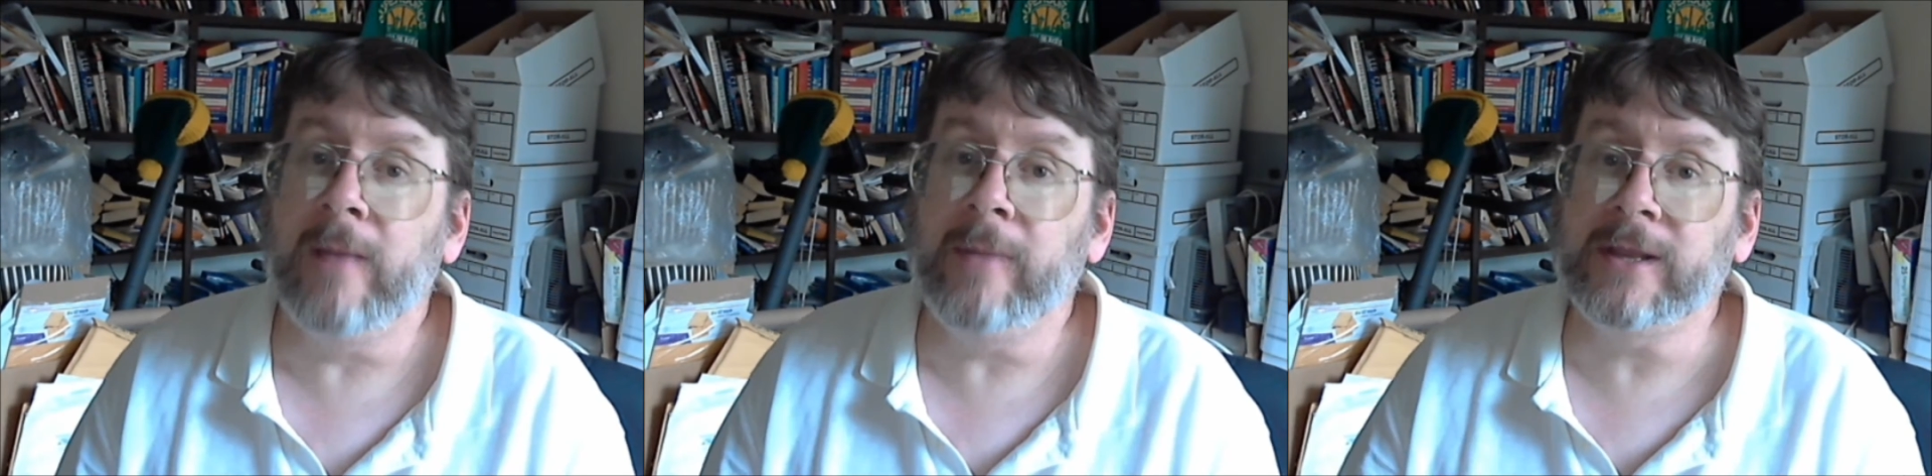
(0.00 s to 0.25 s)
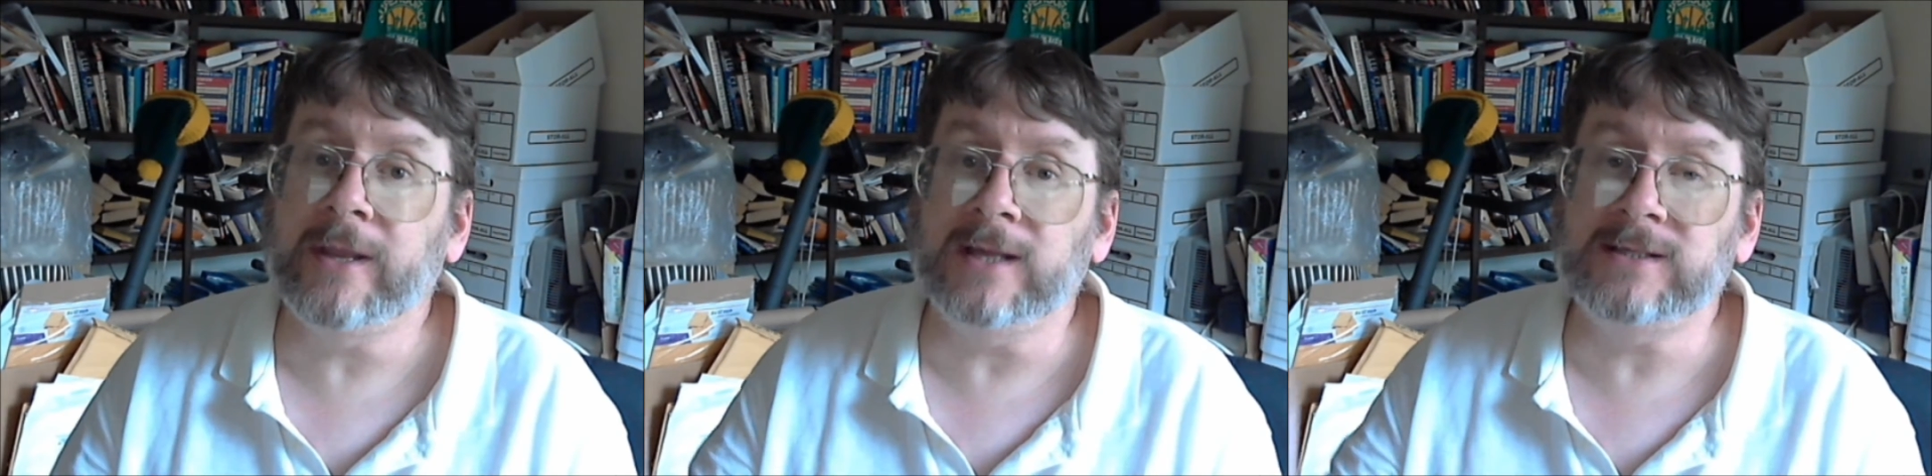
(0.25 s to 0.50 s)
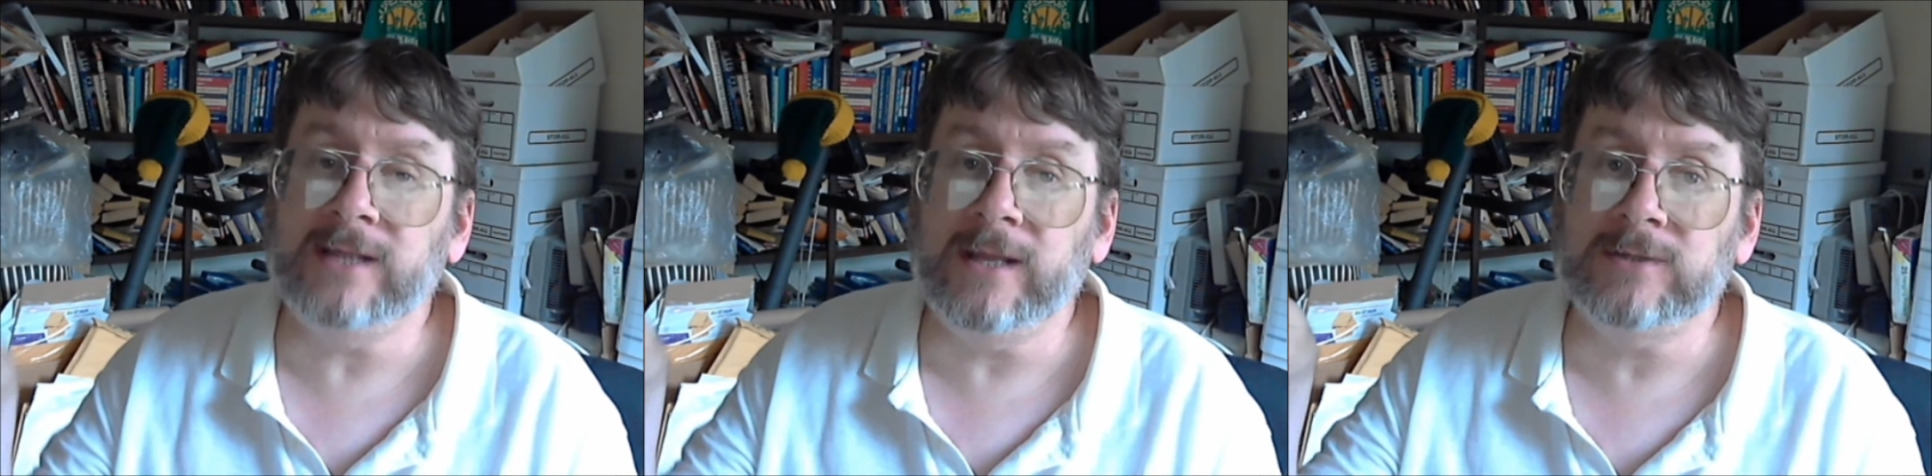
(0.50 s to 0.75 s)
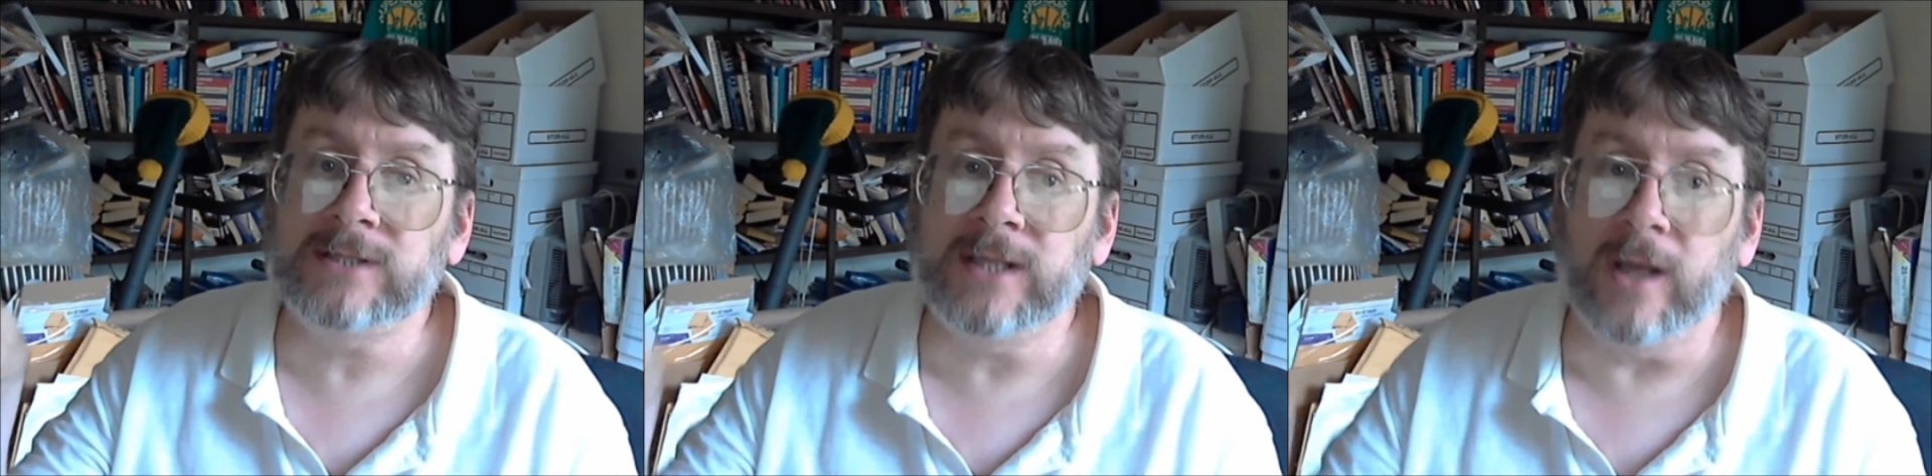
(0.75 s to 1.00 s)
because he
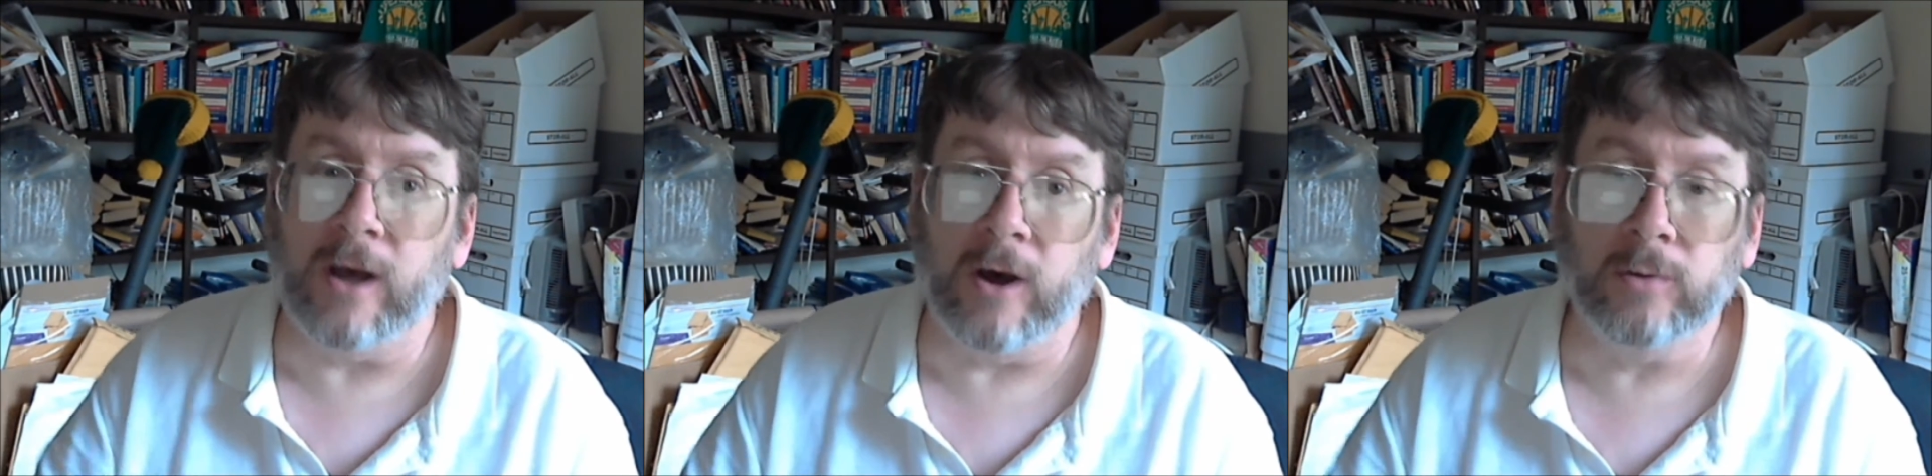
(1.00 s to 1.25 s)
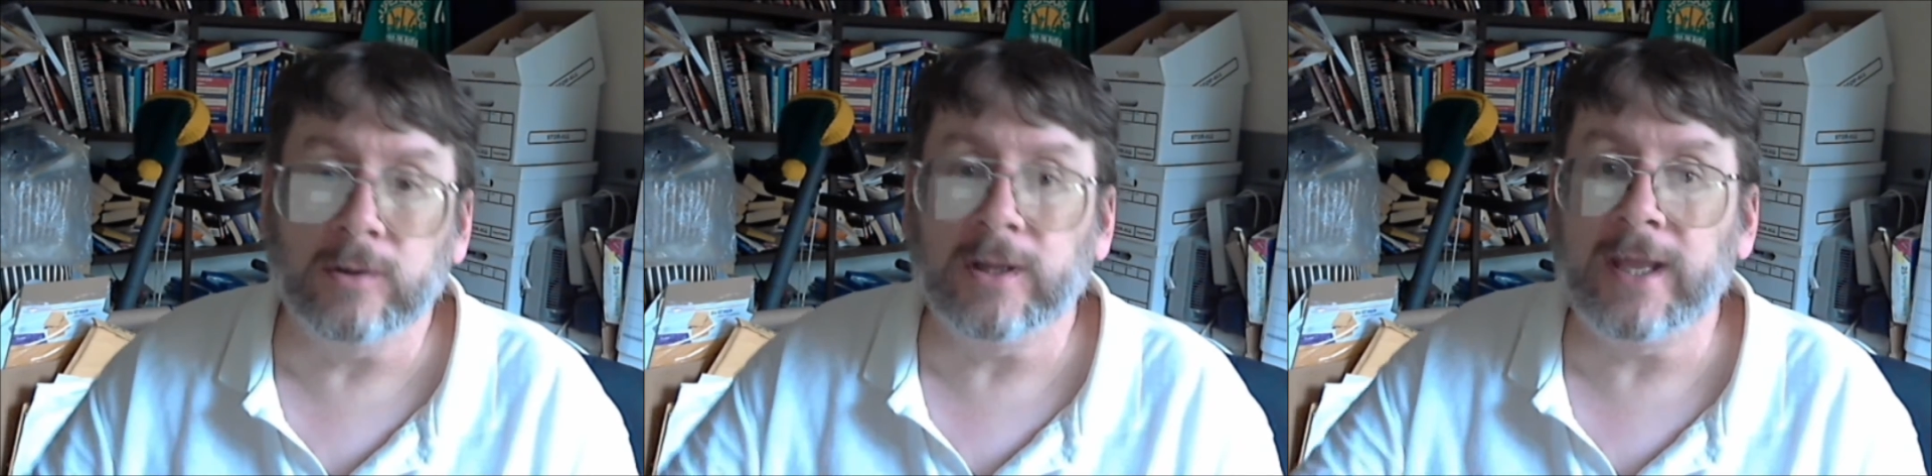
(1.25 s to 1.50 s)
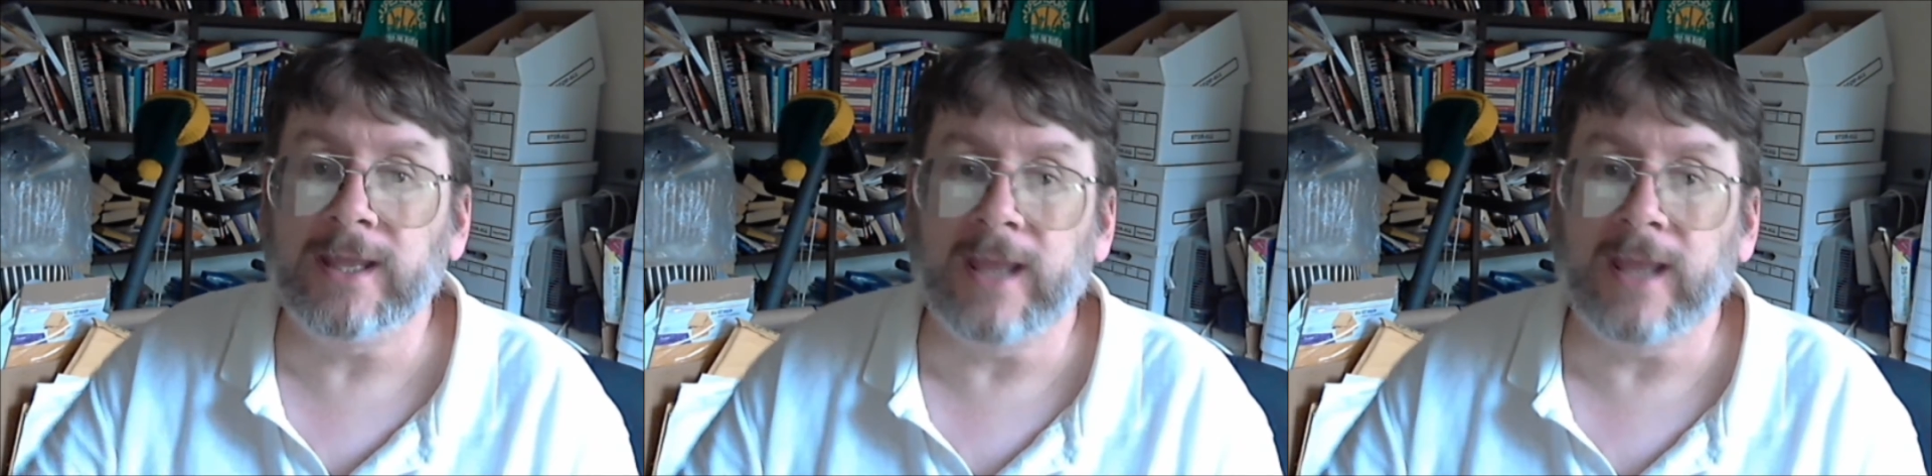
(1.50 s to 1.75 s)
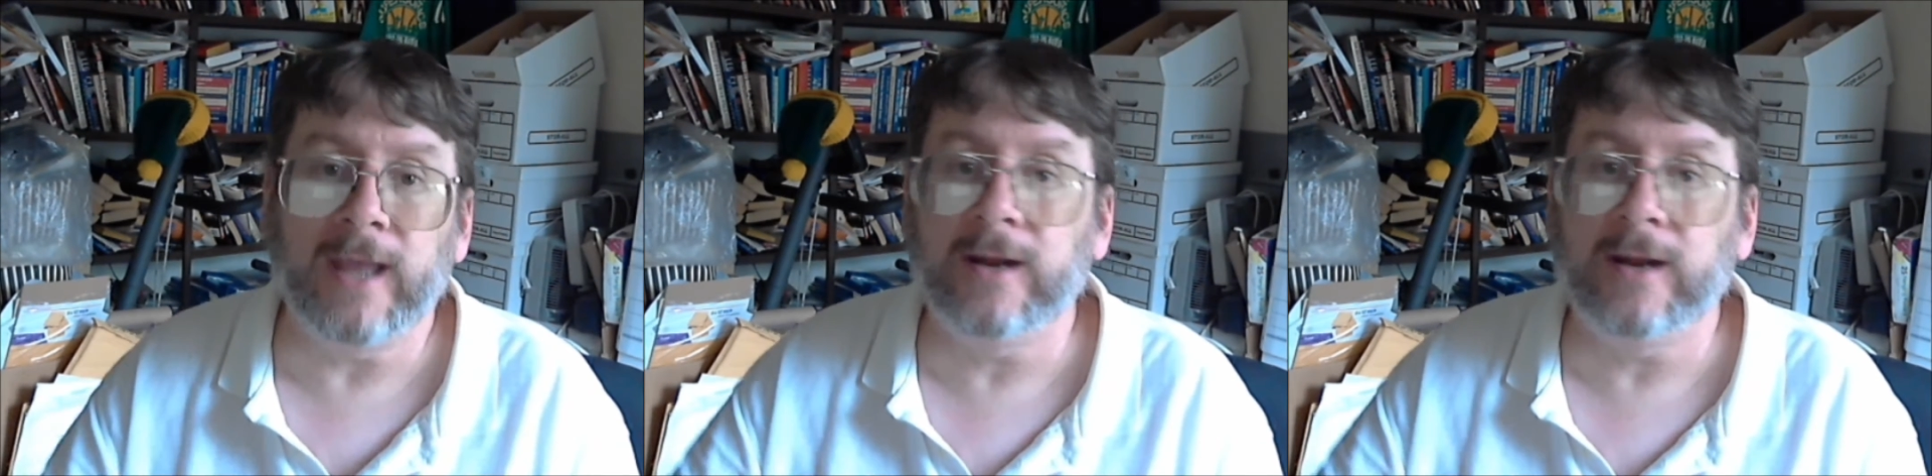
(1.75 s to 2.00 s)
was the only
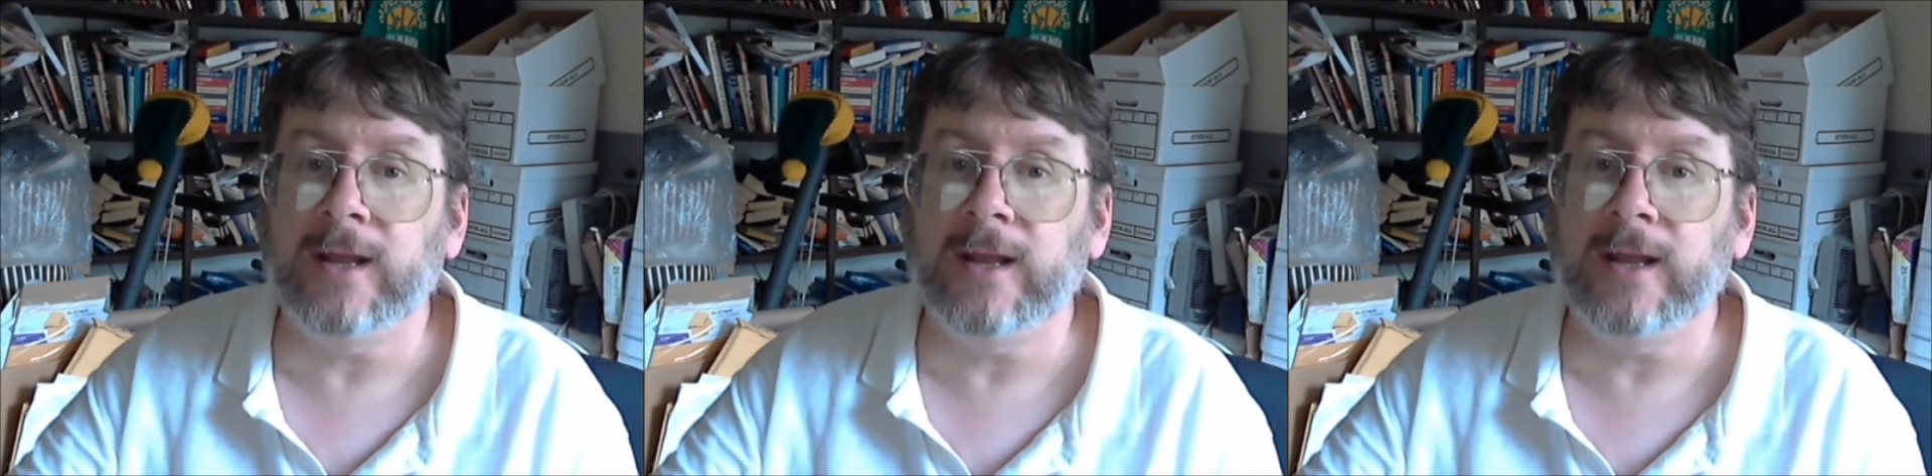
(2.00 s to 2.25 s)
candidate